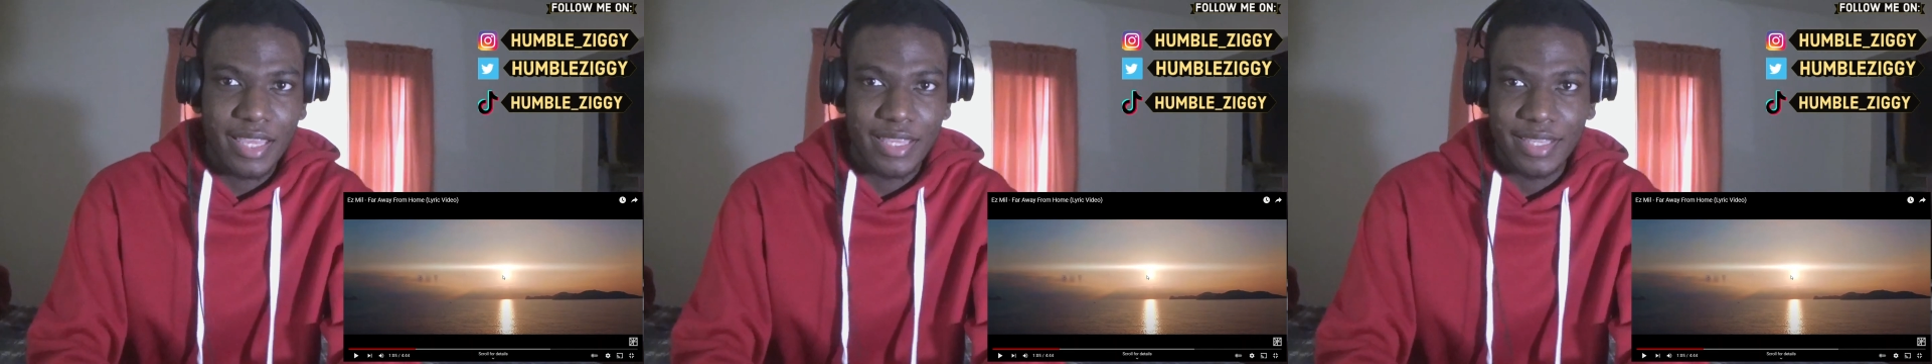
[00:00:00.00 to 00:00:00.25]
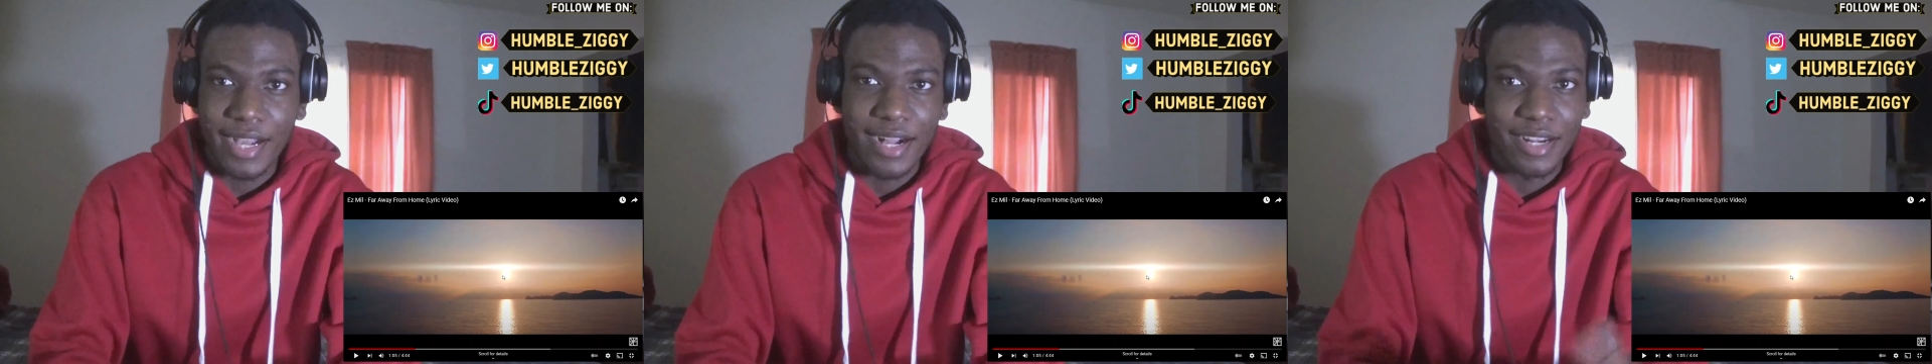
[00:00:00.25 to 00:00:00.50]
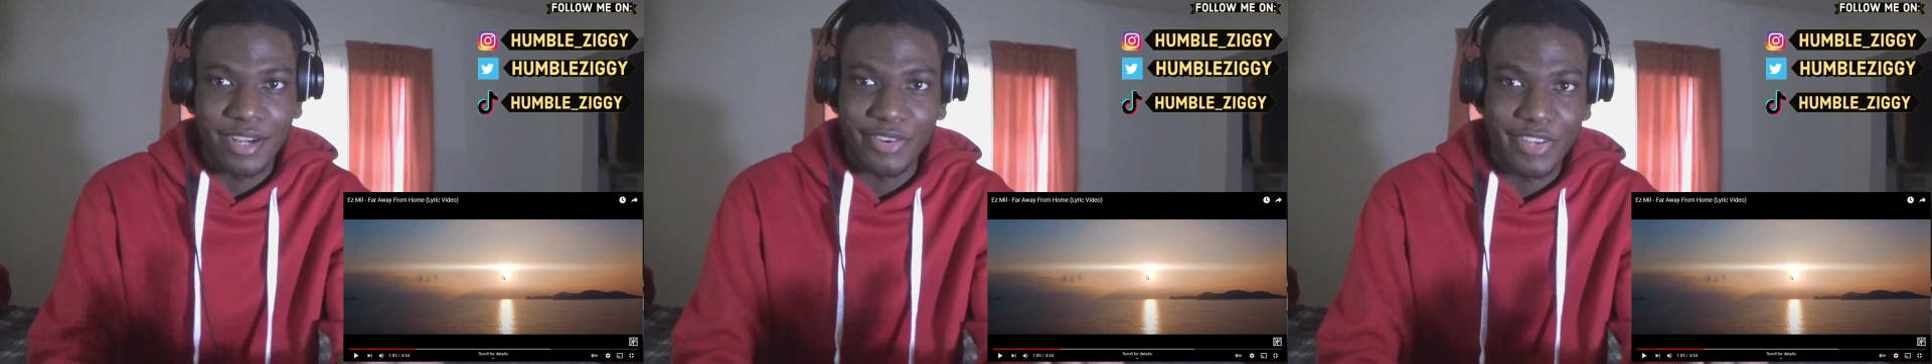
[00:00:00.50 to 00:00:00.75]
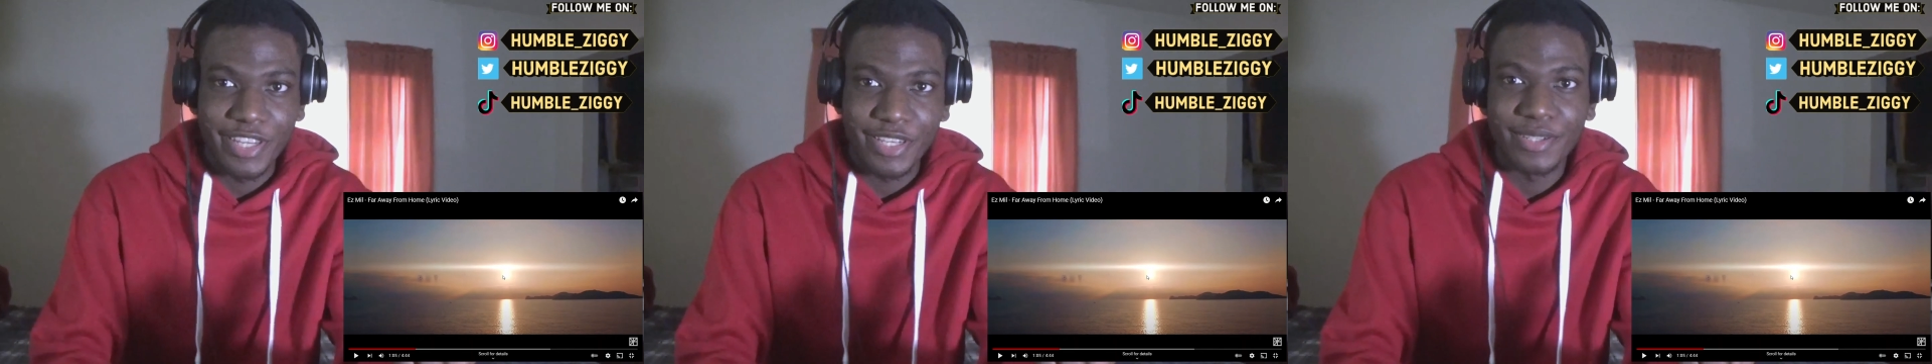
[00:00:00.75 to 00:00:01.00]
Y'all
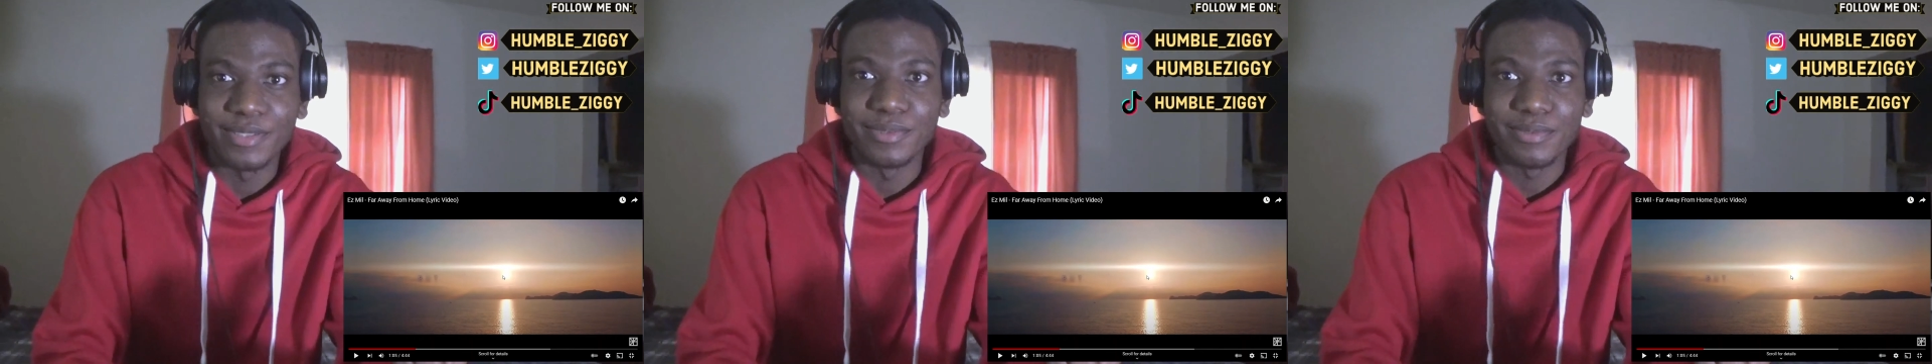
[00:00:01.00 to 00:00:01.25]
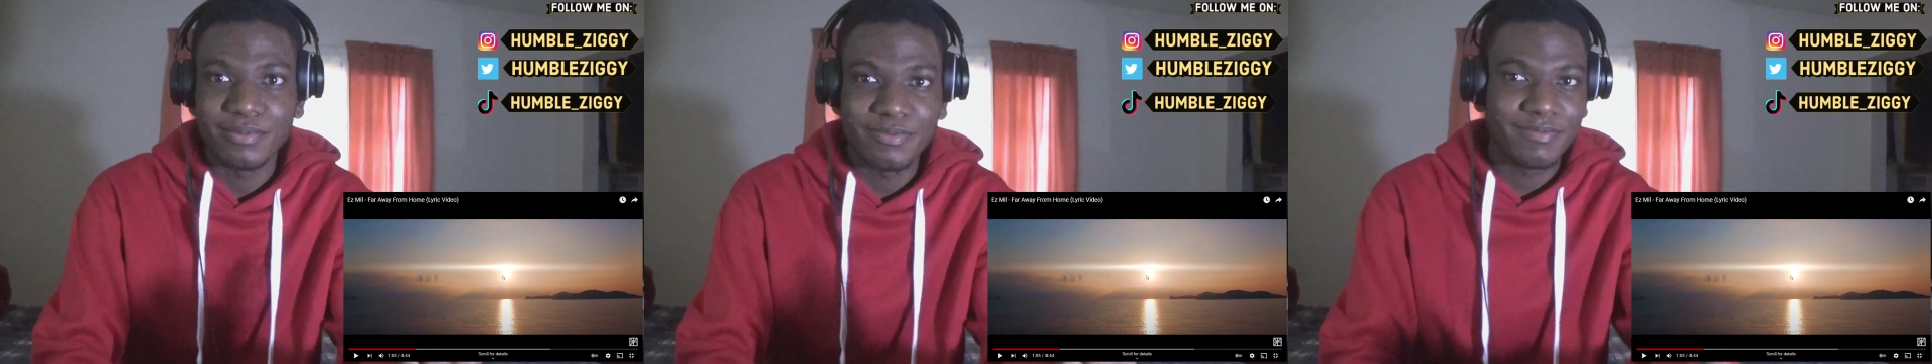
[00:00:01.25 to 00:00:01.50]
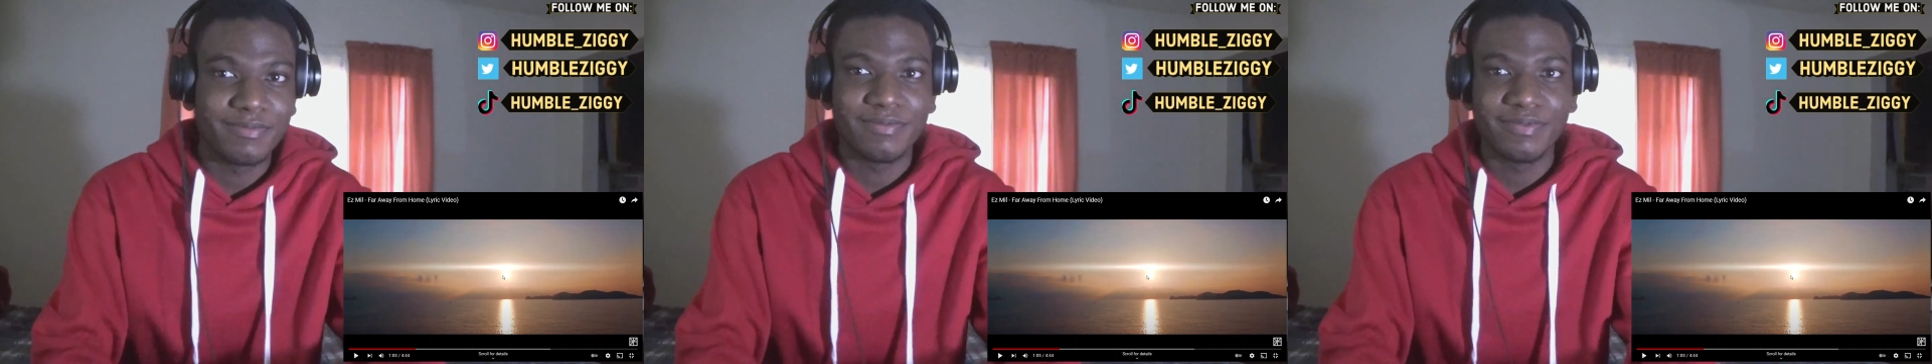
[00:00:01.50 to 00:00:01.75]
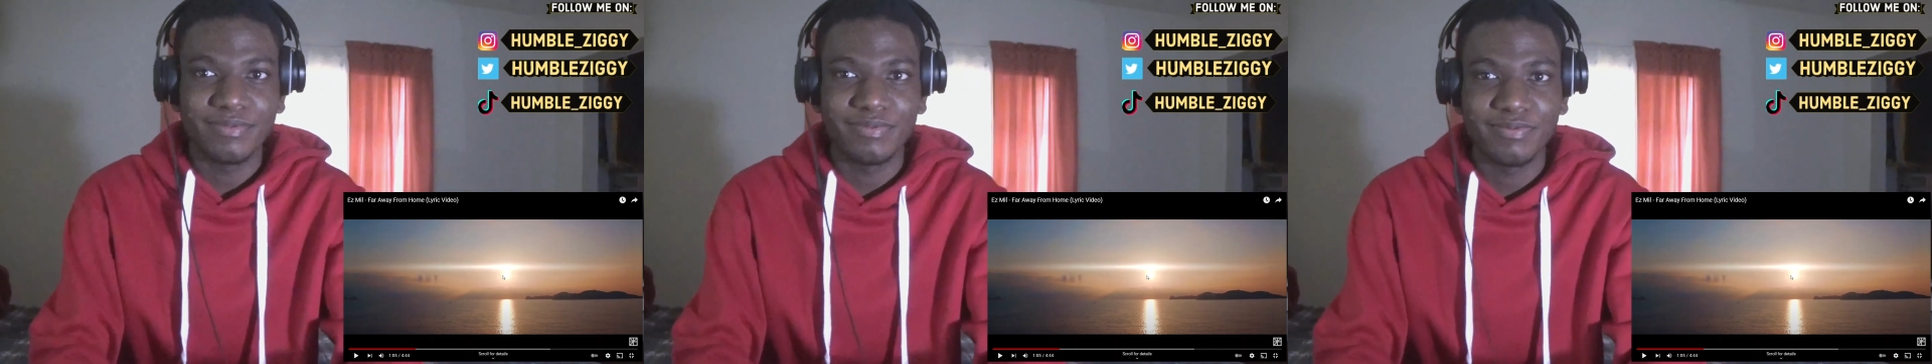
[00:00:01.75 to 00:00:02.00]
already know.
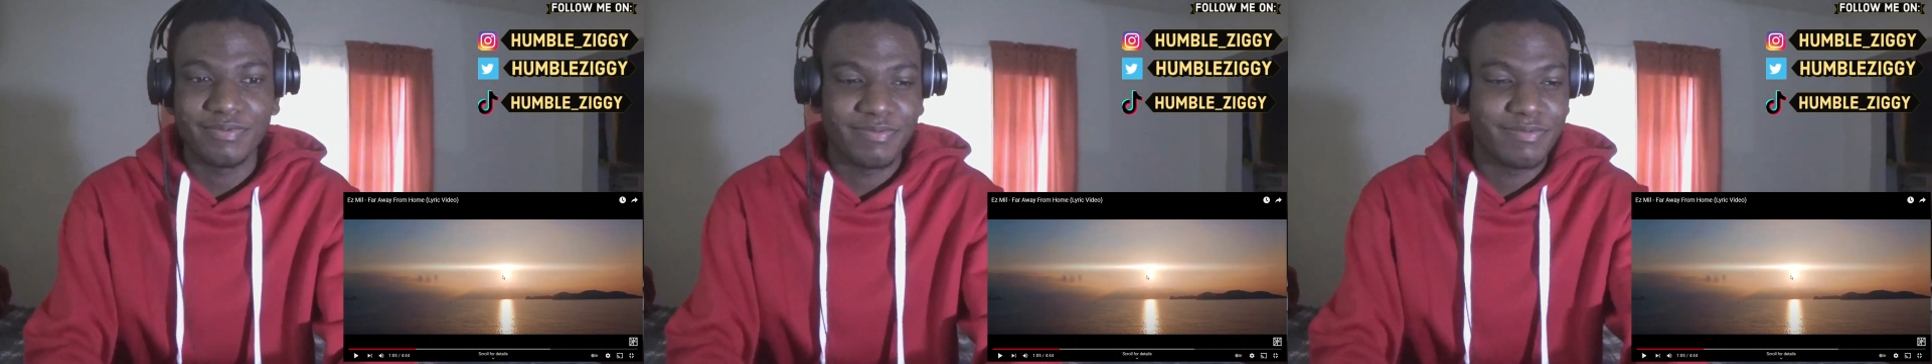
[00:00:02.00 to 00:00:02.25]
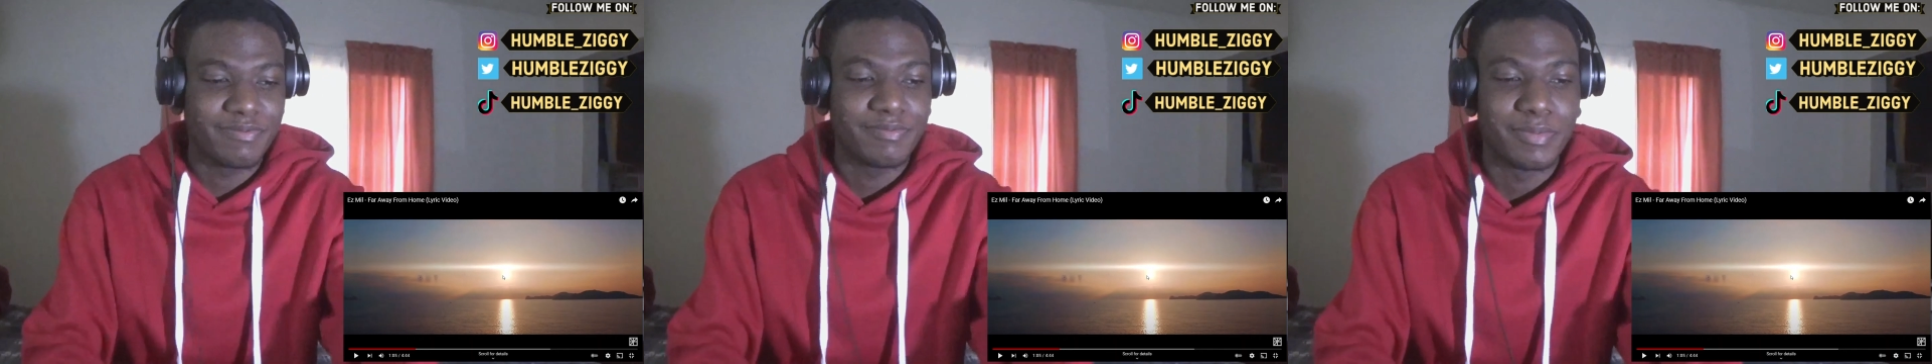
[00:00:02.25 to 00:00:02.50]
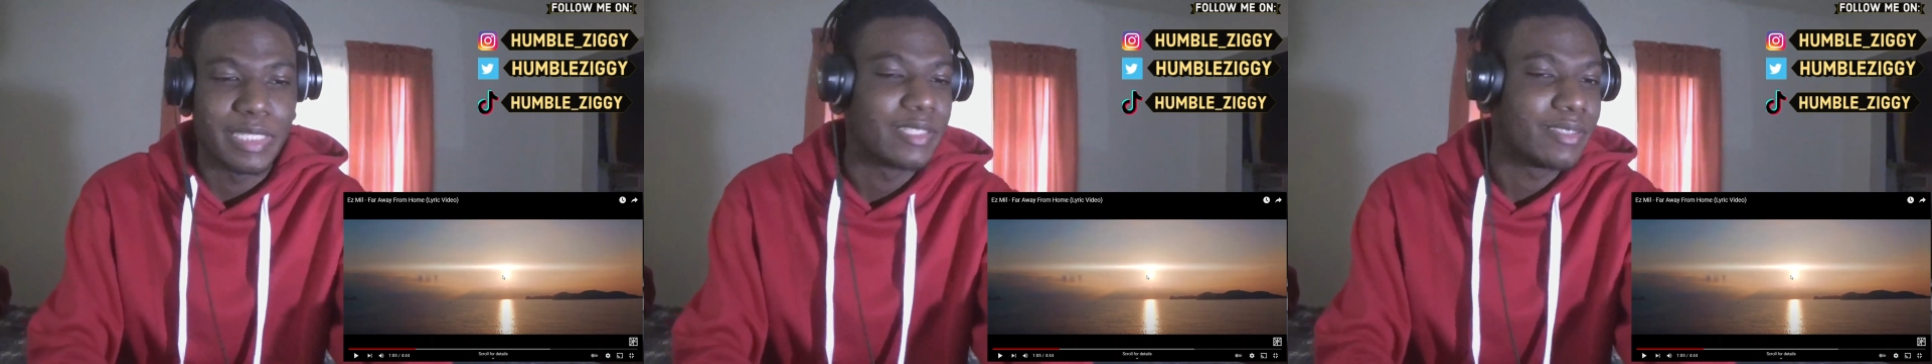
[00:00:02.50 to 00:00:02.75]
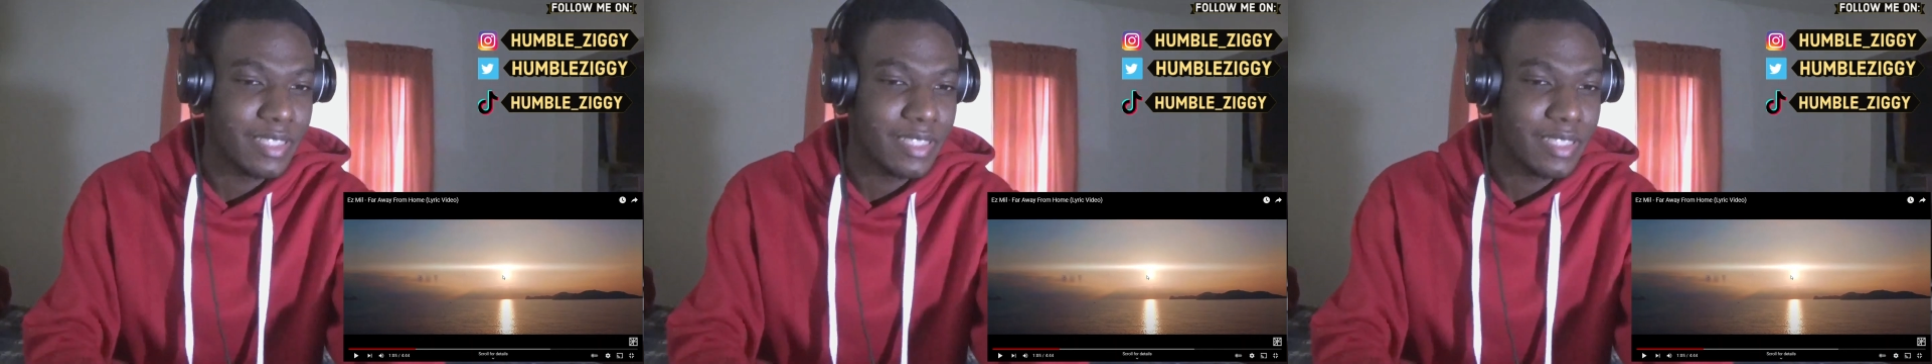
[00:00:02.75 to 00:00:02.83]
But